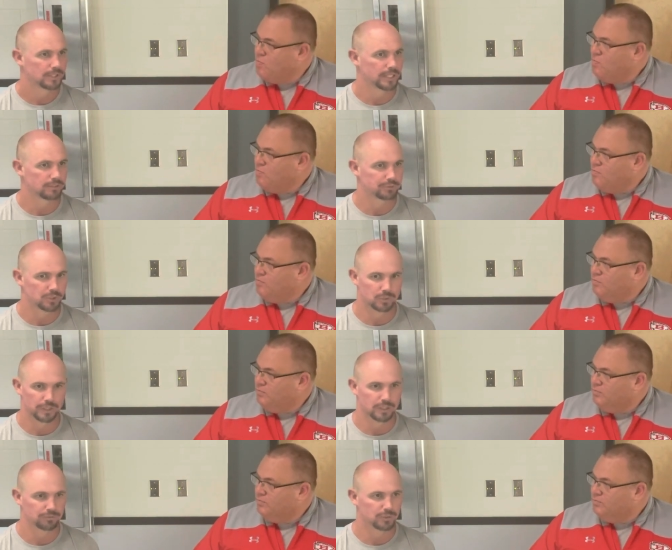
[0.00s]
Speaker 1: and if you don't,
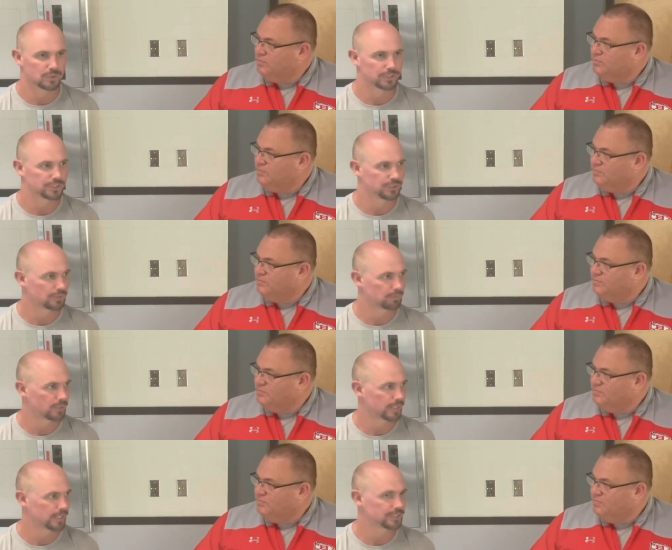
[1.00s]
if you don't continue to bring
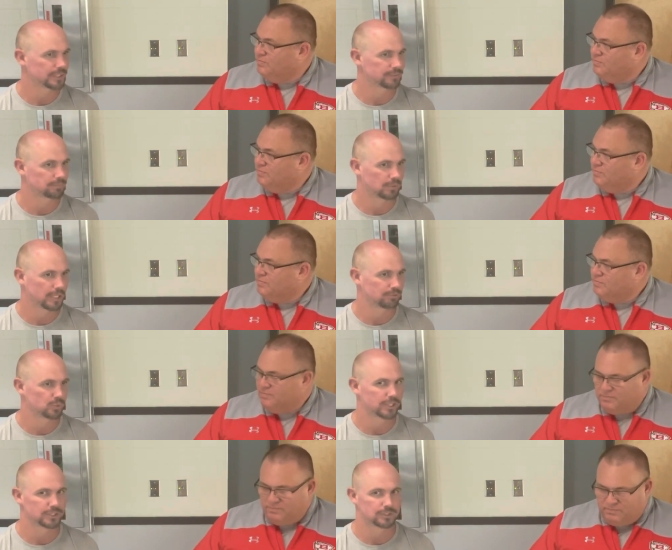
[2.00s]
it each and every play, if you
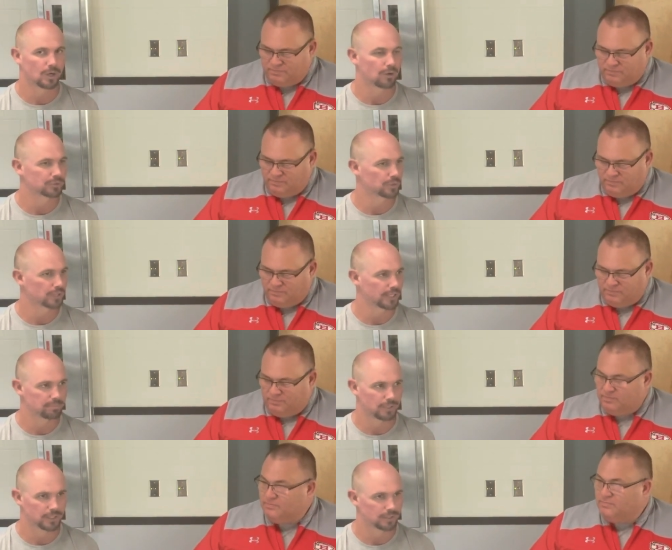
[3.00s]
get soft on any
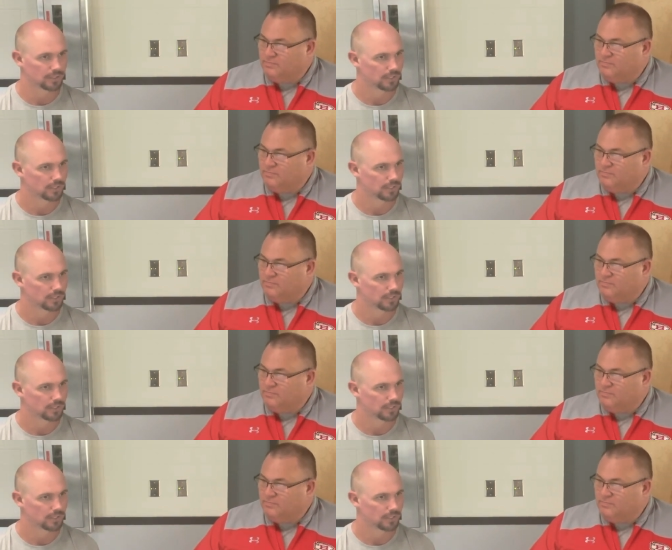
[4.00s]
play,